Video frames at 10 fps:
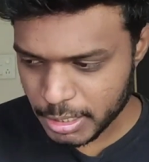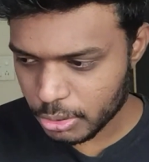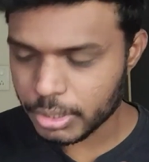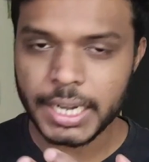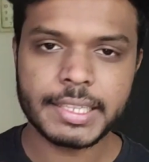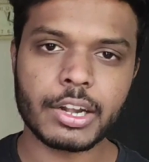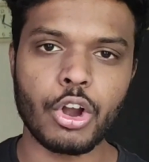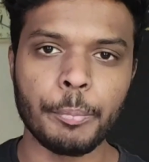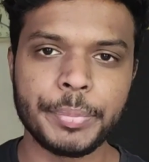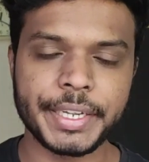I mean, look at
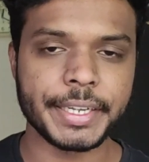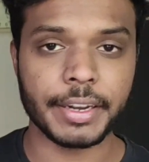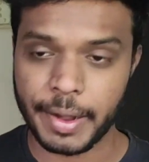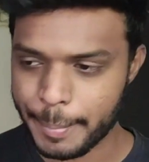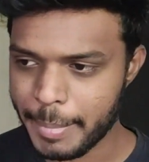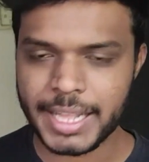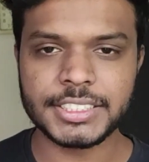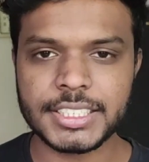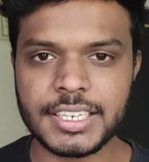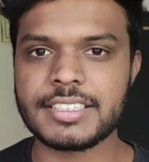their competitor,
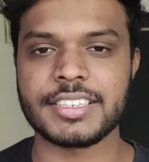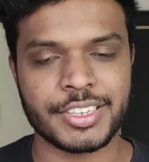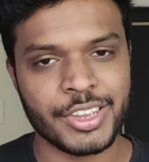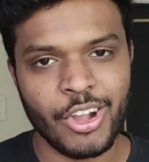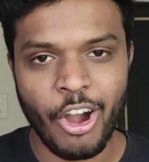Manchester City.